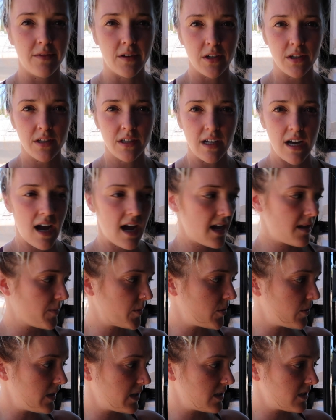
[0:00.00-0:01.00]
First,
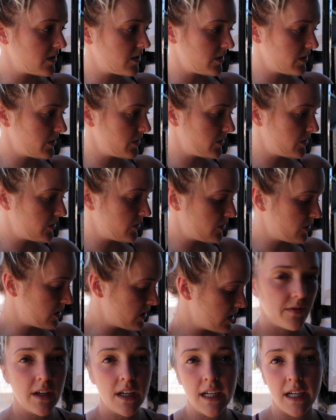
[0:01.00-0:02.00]
I'm going to
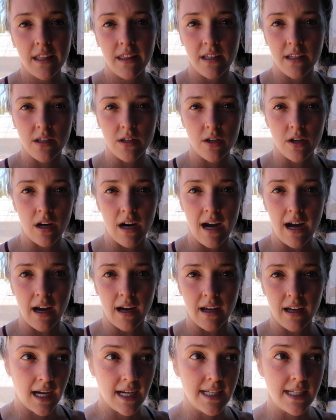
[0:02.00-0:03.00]
fill in this
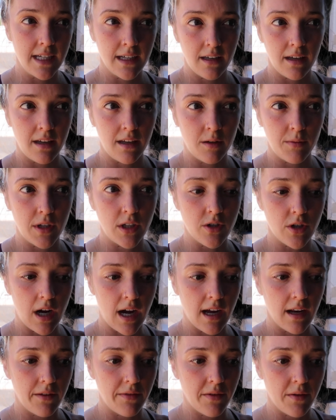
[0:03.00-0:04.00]
crack. Ideally, it'll be
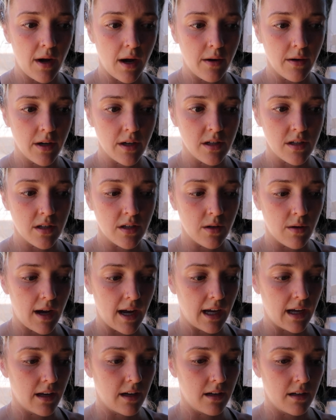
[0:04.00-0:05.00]
dry in a few hours so
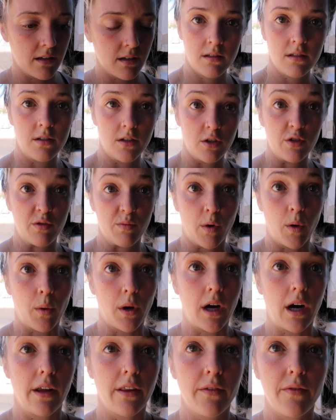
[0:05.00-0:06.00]
I can do some more
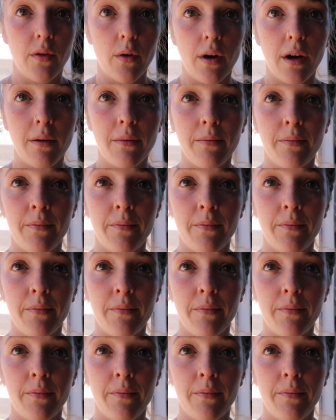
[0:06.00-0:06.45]
work on the floor.